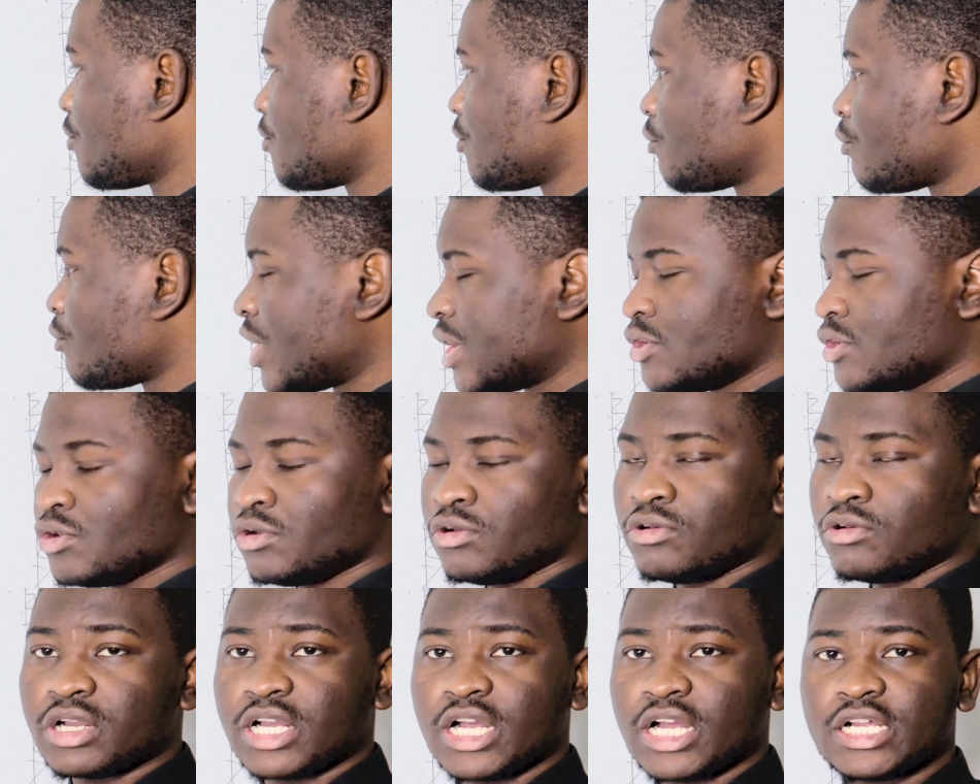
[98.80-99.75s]
when you
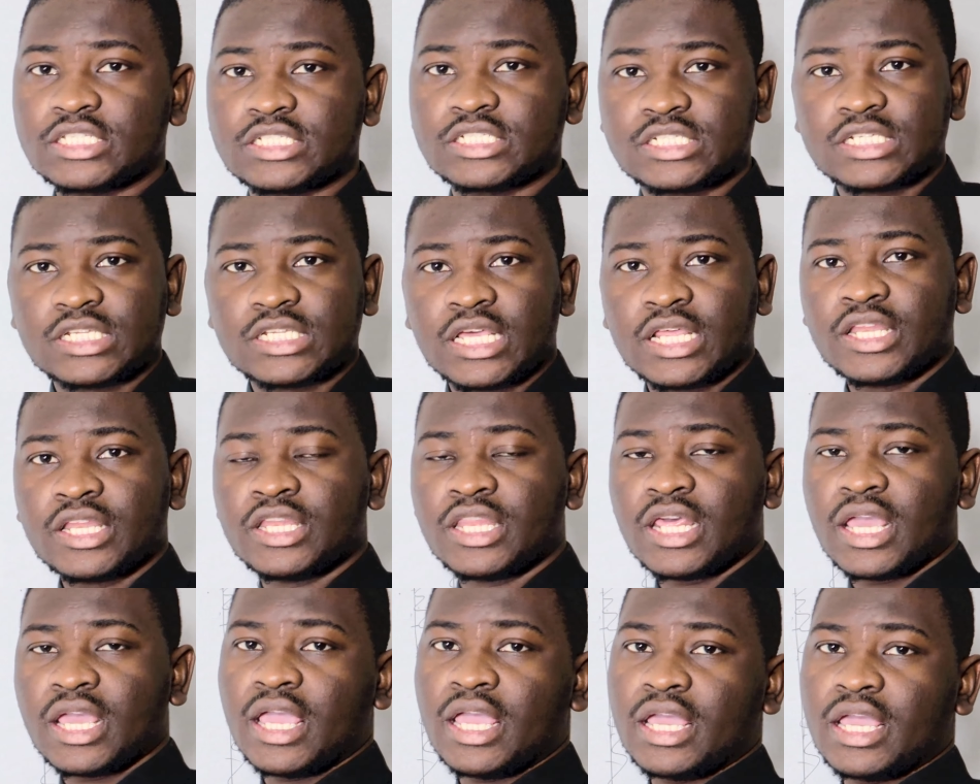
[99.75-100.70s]
look at
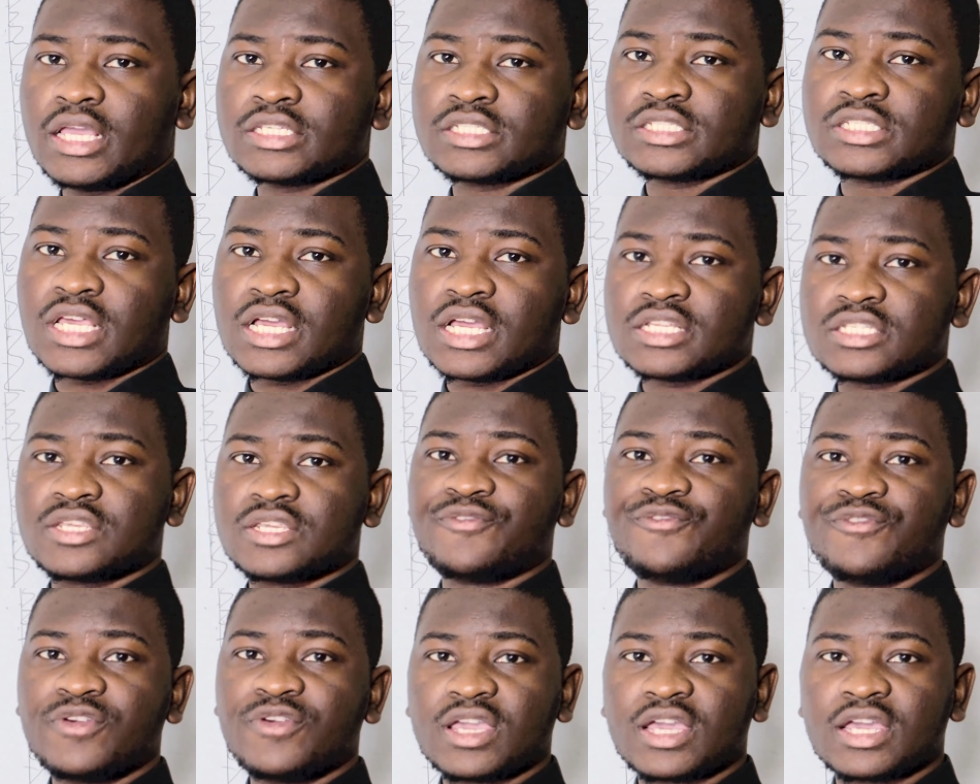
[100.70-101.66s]
the
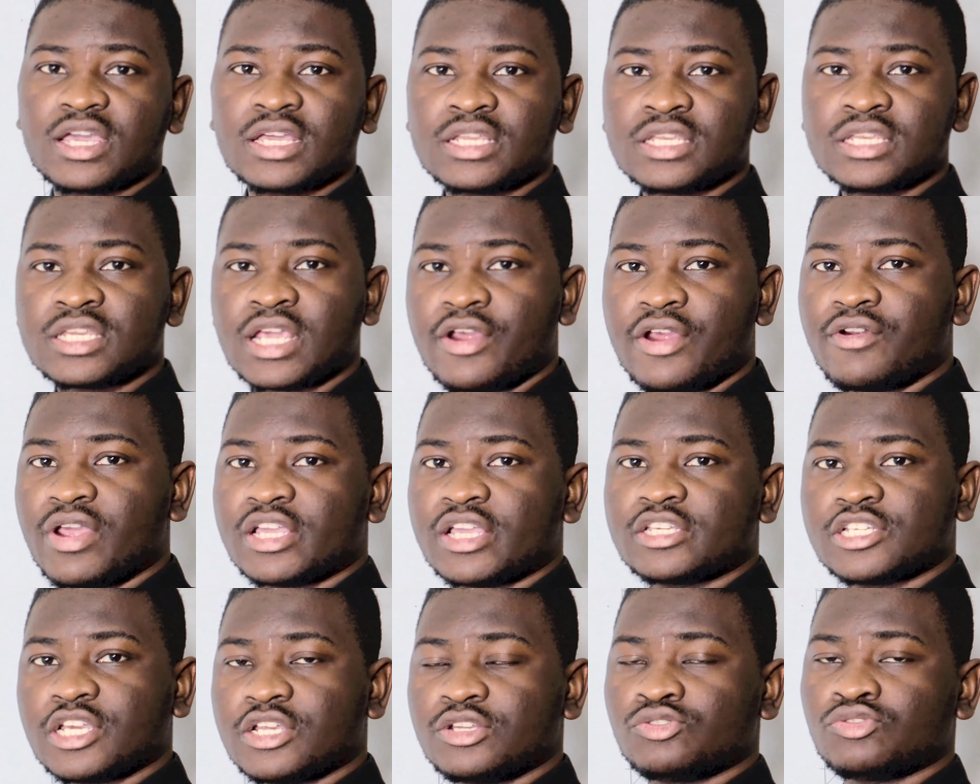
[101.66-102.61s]
scientific
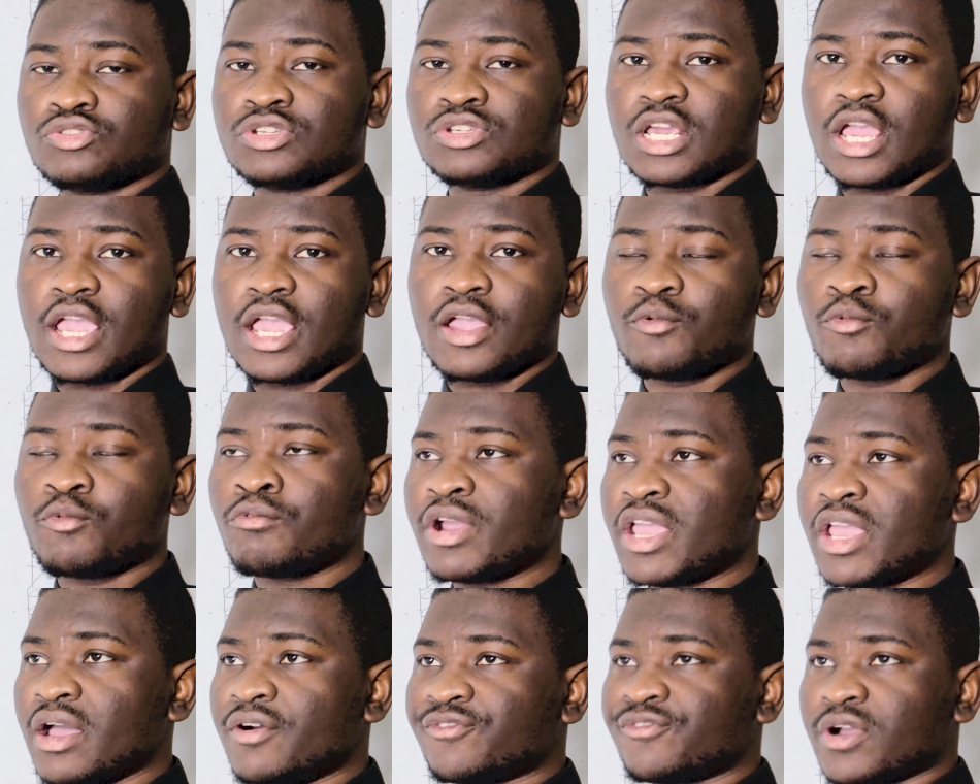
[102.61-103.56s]
direction today,
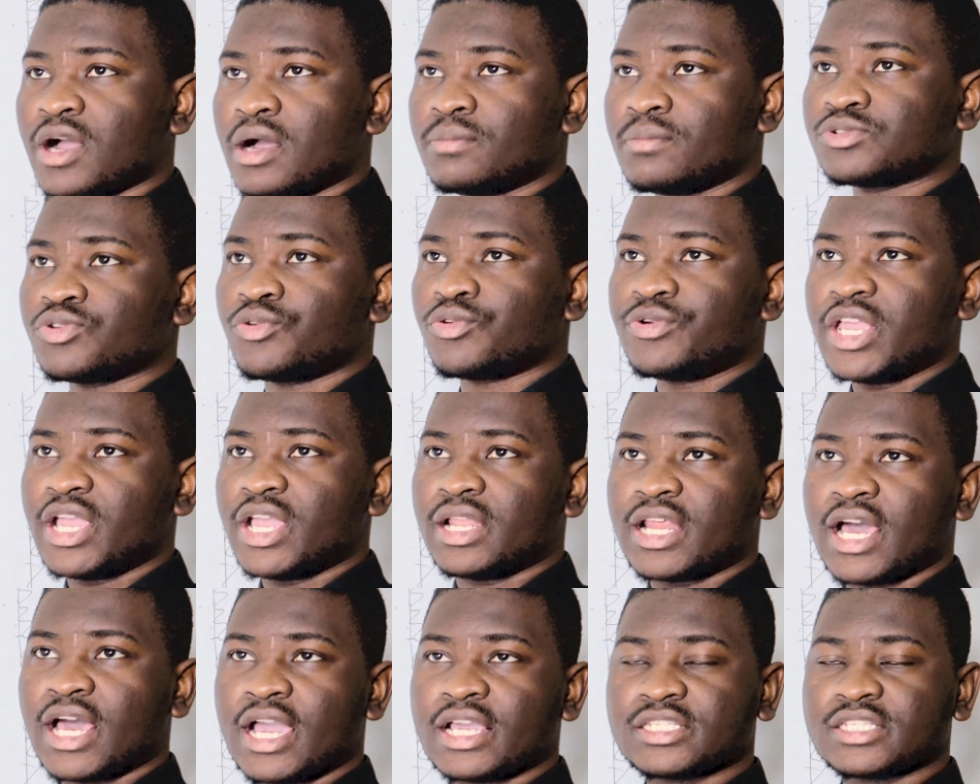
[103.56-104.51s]
we have come to
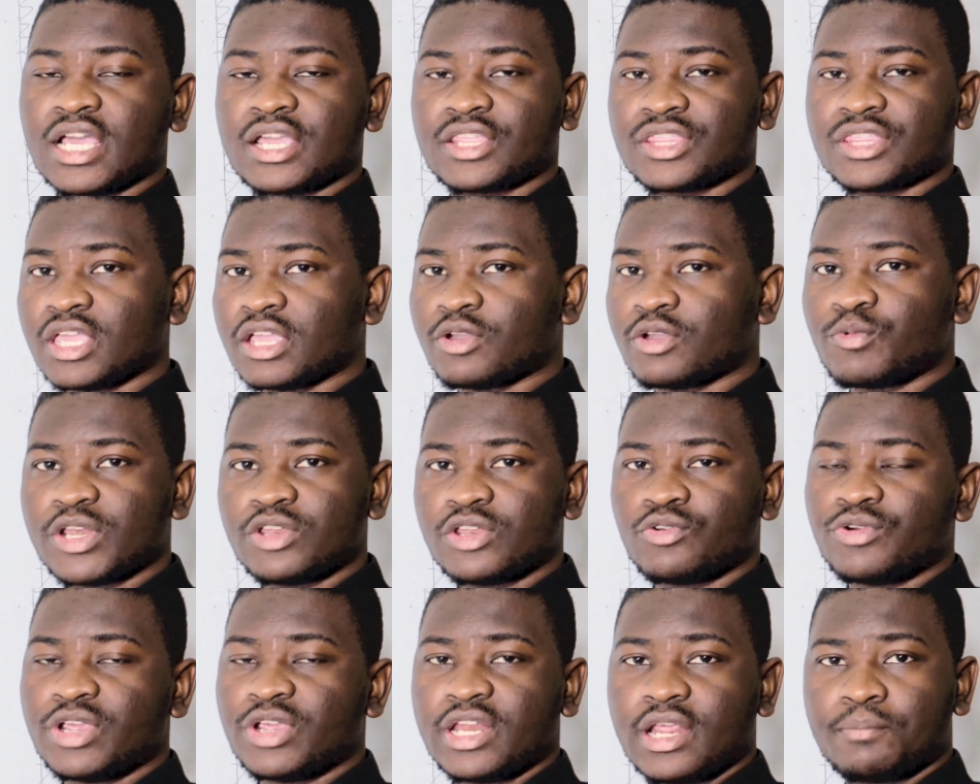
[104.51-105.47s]
realize, I think when you
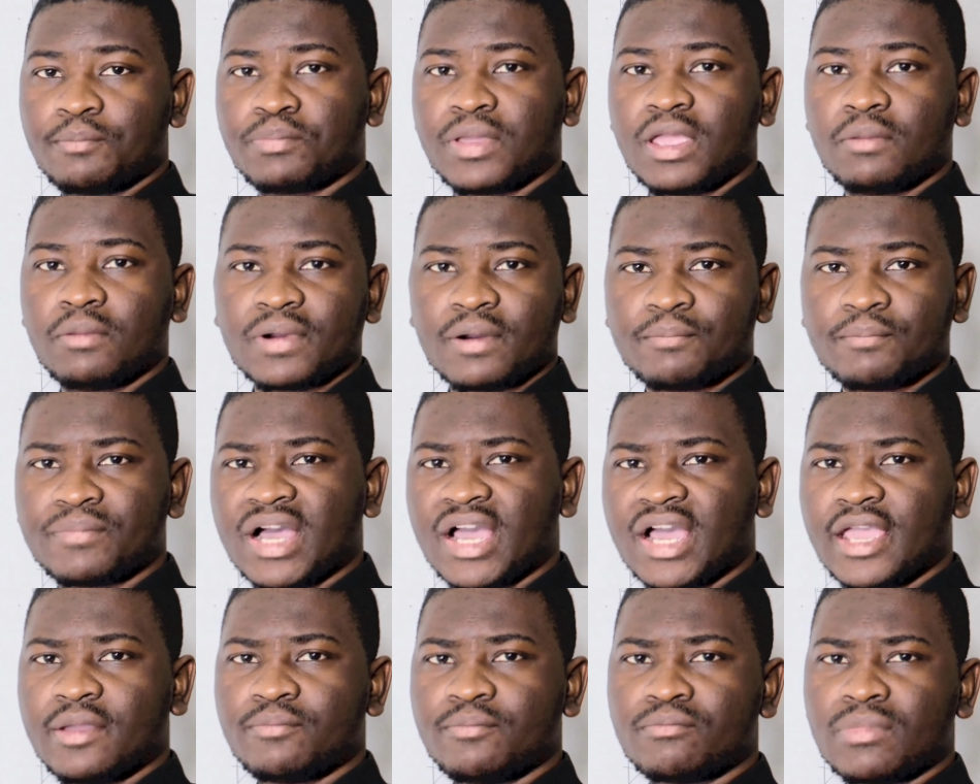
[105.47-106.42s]
read a paper
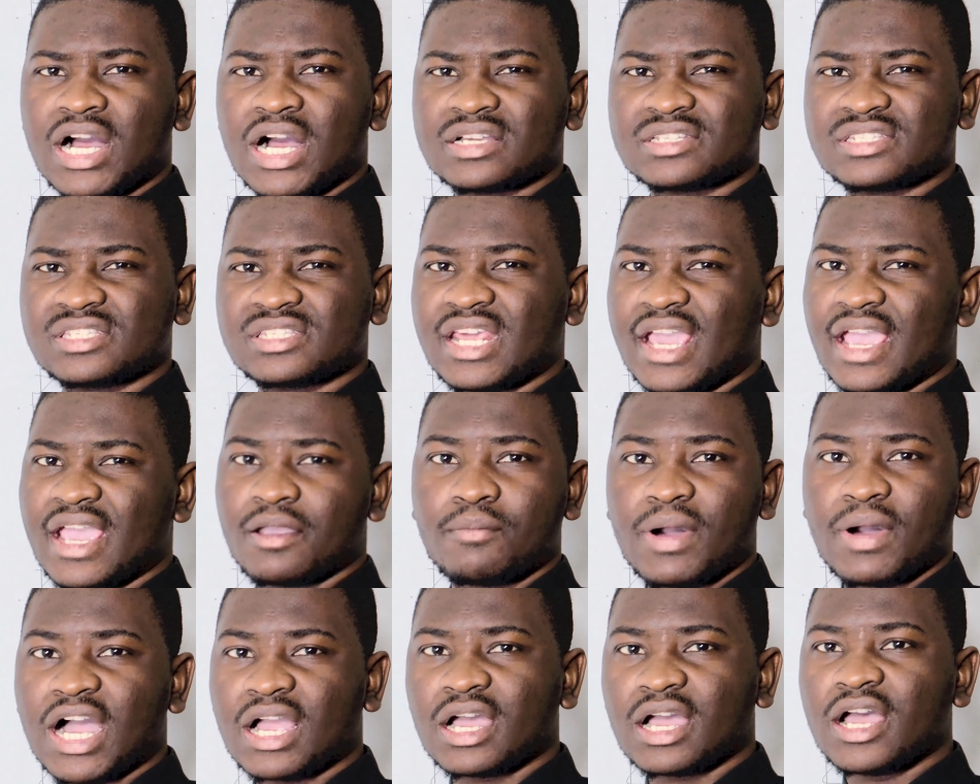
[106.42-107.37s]
by Max
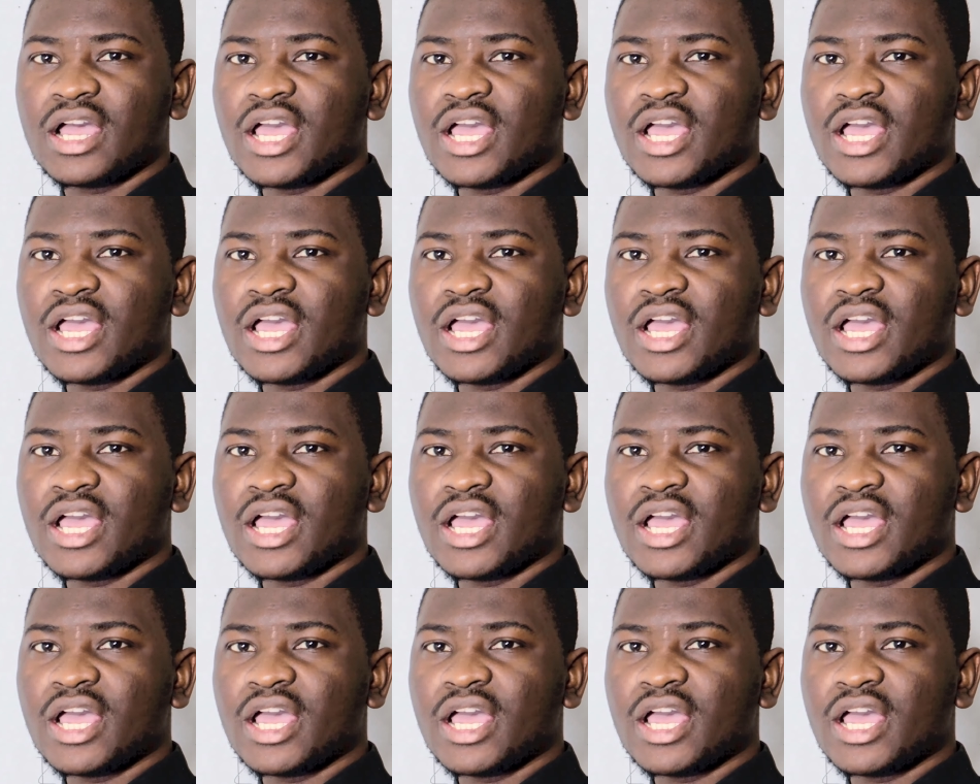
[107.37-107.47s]
Tegmark,